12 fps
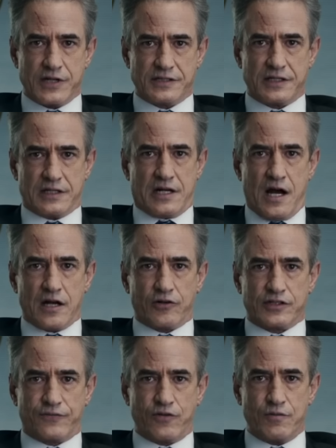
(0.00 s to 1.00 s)
letting him know
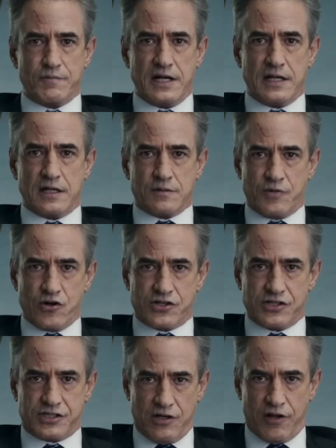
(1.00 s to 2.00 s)
about the president's state of
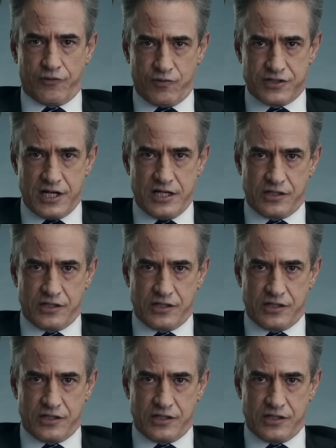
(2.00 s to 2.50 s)
mind and everything like